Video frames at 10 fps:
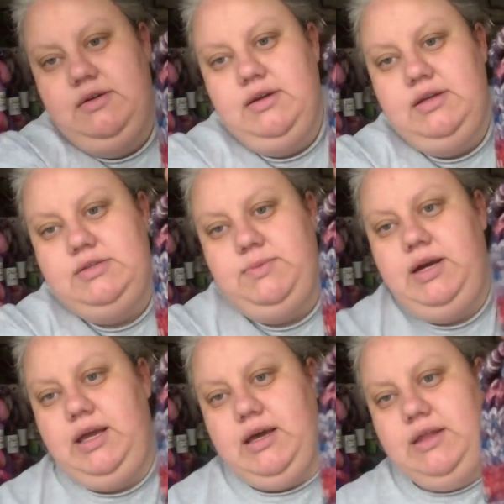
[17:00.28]
is where
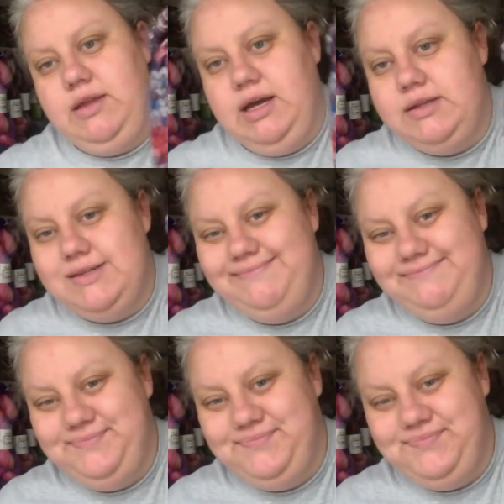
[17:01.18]
I got that.
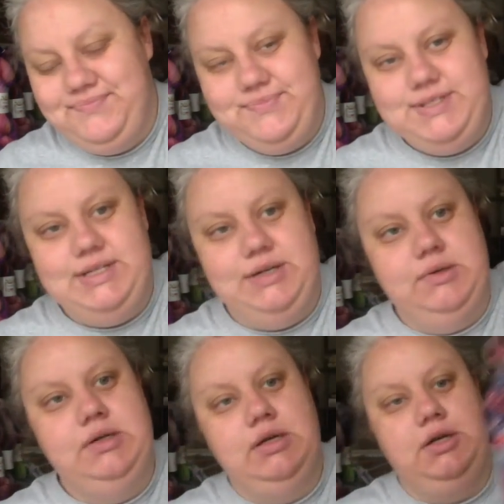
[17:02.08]

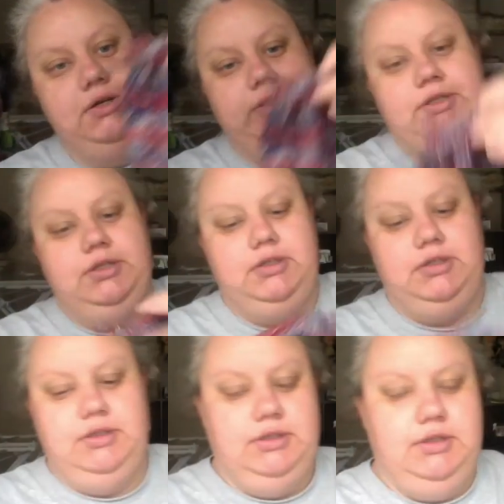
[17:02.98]
So
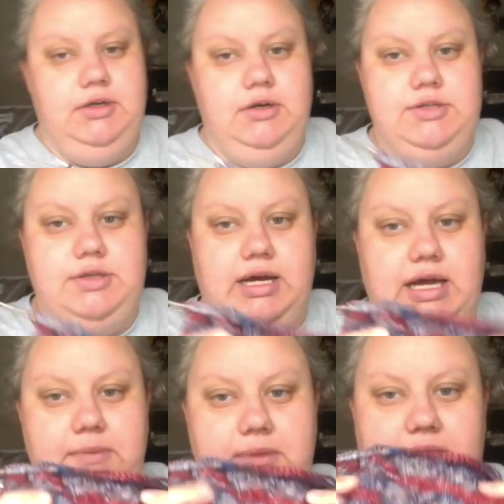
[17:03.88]

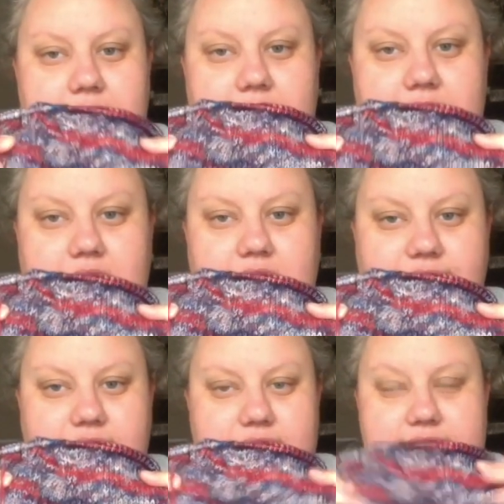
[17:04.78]
I'm, again,
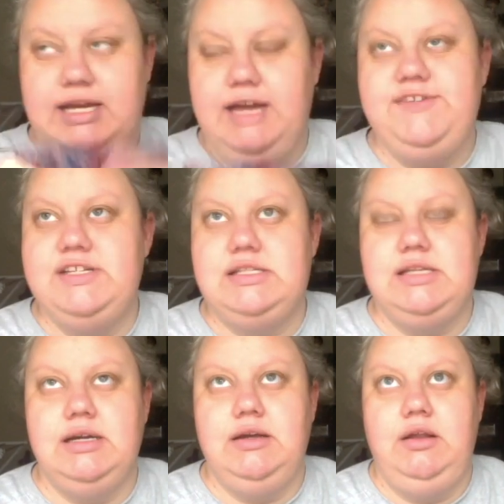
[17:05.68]
loving this.
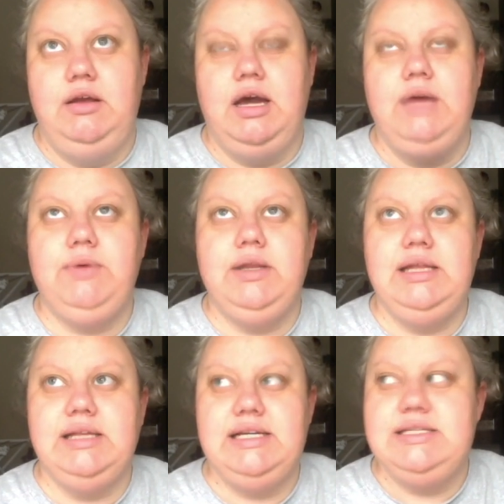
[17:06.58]
I really
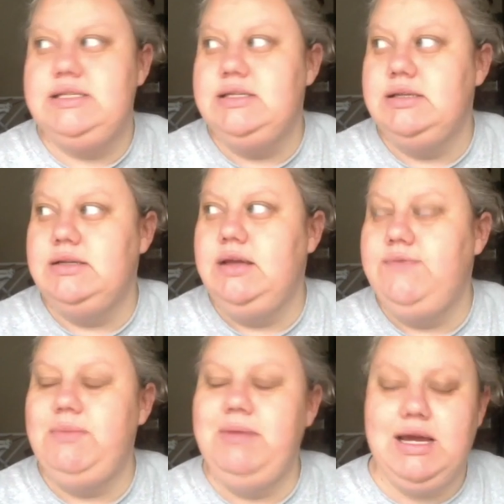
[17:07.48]
like, if
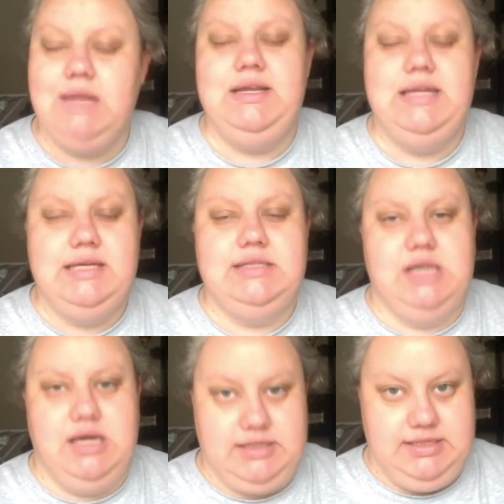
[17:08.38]
I'm not going to be knitting
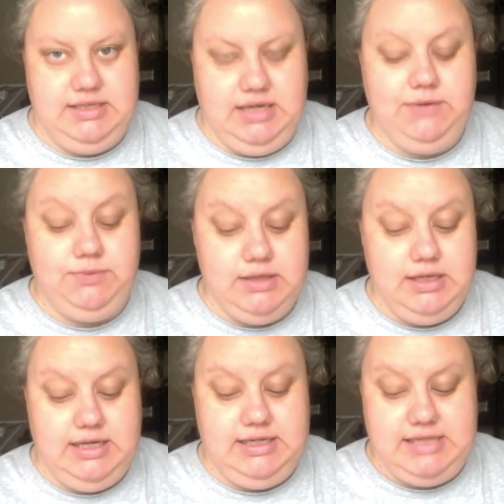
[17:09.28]
socks, I really
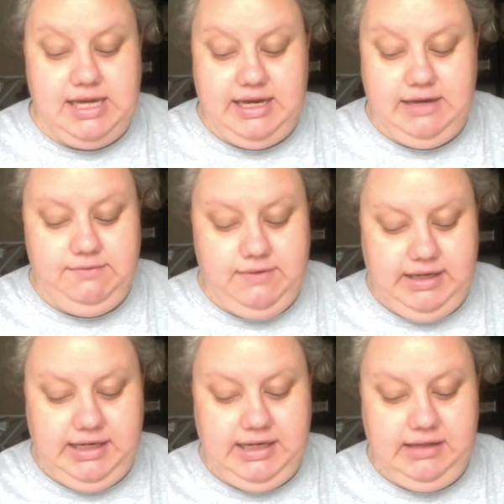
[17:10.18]
like to have a
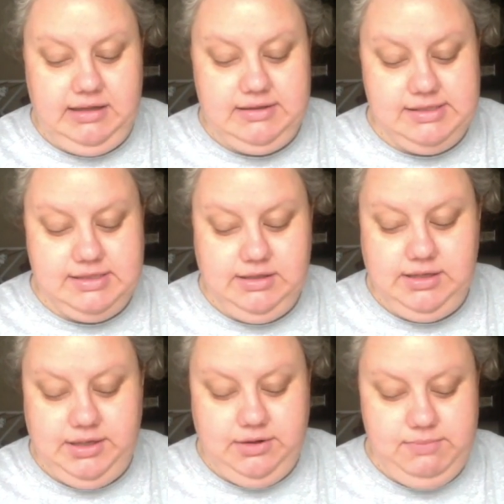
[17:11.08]
hat like this on the
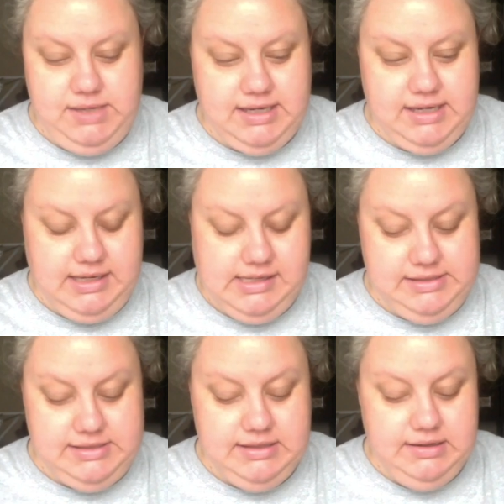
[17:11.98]
go because,